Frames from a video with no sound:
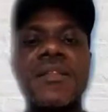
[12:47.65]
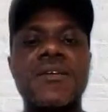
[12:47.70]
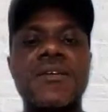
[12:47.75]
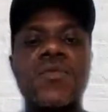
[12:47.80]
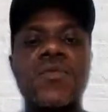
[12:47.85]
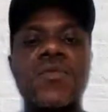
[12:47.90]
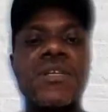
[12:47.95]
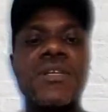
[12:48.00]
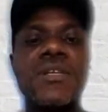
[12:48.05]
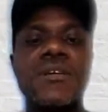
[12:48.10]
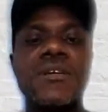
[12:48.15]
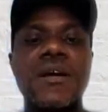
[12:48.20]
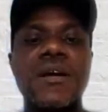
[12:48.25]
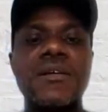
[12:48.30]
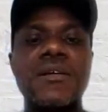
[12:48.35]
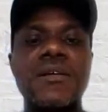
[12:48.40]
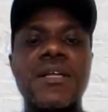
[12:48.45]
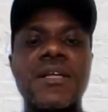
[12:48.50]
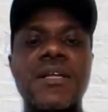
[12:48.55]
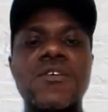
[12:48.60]
what they
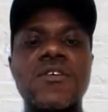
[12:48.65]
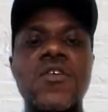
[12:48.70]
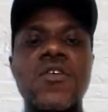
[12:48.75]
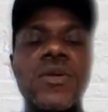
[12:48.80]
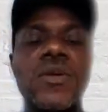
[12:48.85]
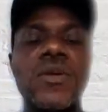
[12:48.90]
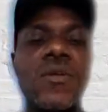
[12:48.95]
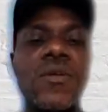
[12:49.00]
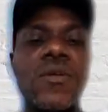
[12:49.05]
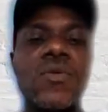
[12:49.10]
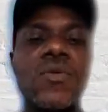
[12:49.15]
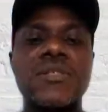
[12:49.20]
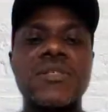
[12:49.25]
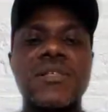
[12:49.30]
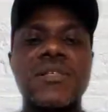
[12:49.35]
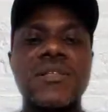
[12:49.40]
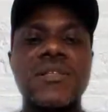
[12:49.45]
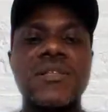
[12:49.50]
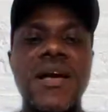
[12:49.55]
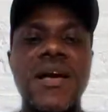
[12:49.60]
own and what
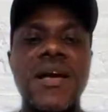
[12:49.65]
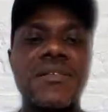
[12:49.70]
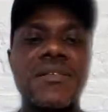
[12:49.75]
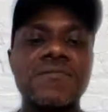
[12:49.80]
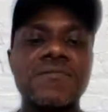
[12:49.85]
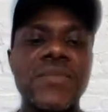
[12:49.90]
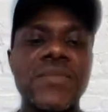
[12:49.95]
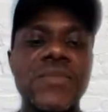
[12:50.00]
is theirs.